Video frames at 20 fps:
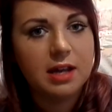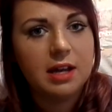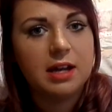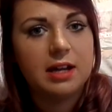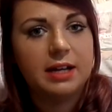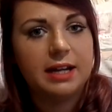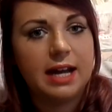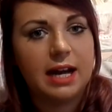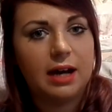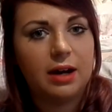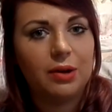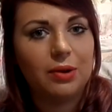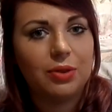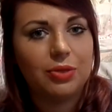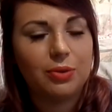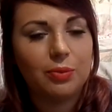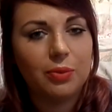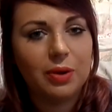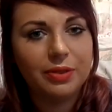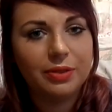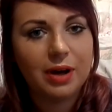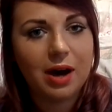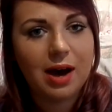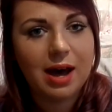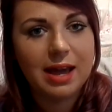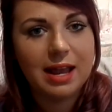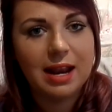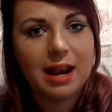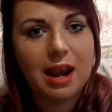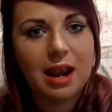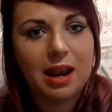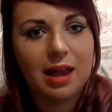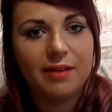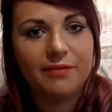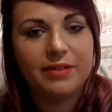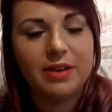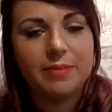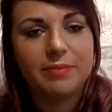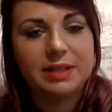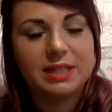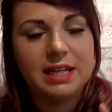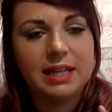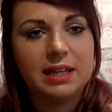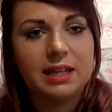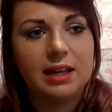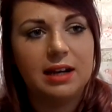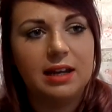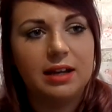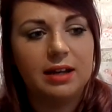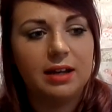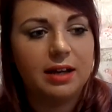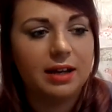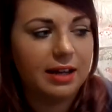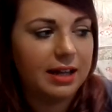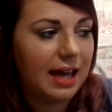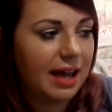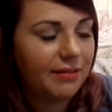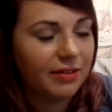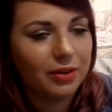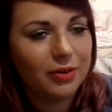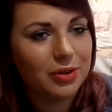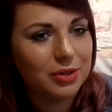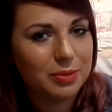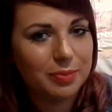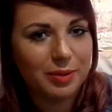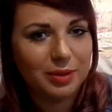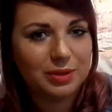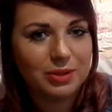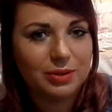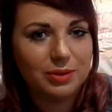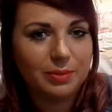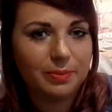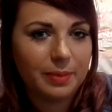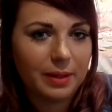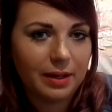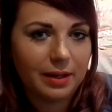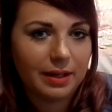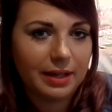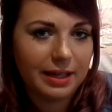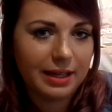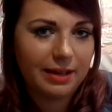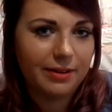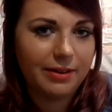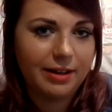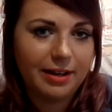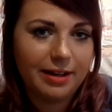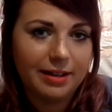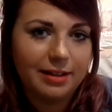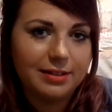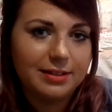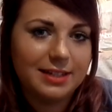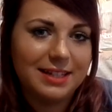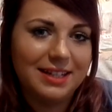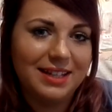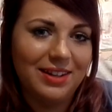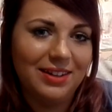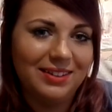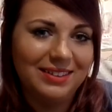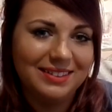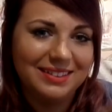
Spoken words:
Now the one that I love in particular, I haven't got a bottle but here it is.